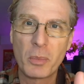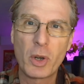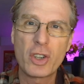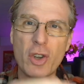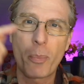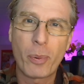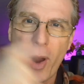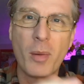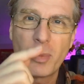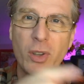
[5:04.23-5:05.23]
it because you're
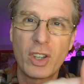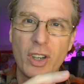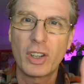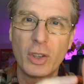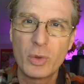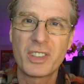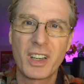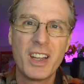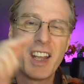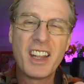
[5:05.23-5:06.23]
probably going to lose
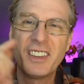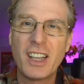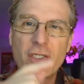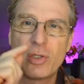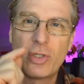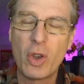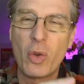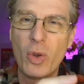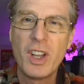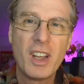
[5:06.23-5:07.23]
it unless you
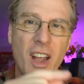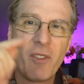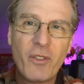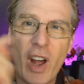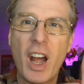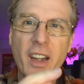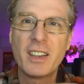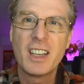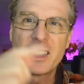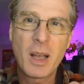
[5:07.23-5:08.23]
do and find
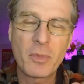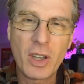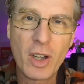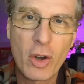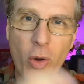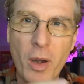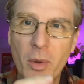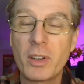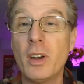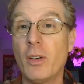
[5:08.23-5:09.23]
something
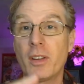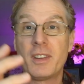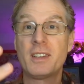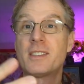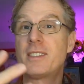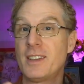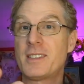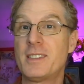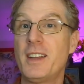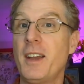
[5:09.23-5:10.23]
incredible. You know, this,
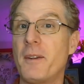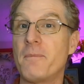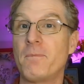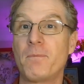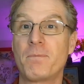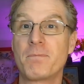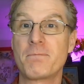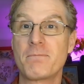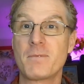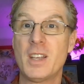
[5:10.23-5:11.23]
this is it.
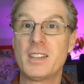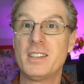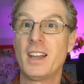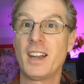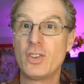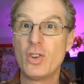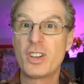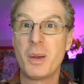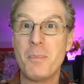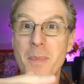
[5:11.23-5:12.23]
This is it. And you're
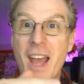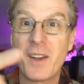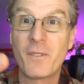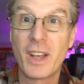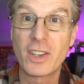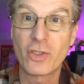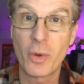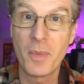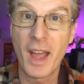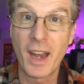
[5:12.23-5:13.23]
going to manifest
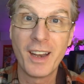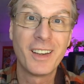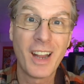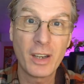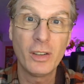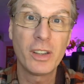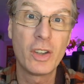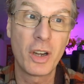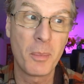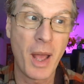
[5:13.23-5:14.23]
from that. Not only are you
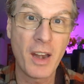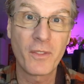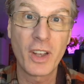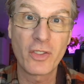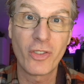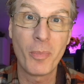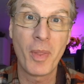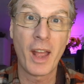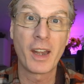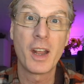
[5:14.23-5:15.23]
going to manifest from
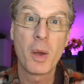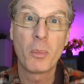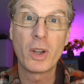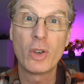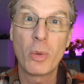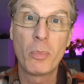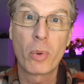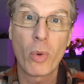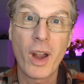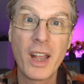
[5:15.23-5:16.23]
that, but your
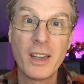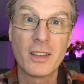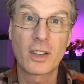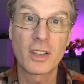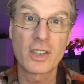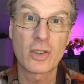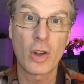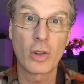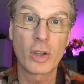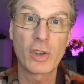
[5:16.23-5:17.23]
brain is going to
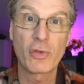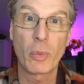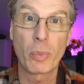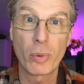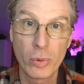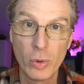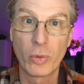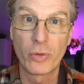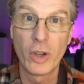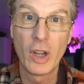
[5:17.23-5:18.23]
start looking for
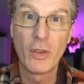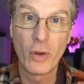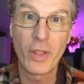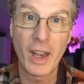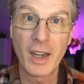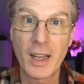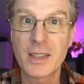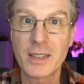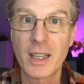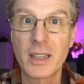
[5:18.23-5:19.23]
proof for that
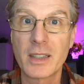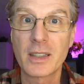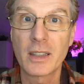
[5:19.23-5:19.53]
nonsense.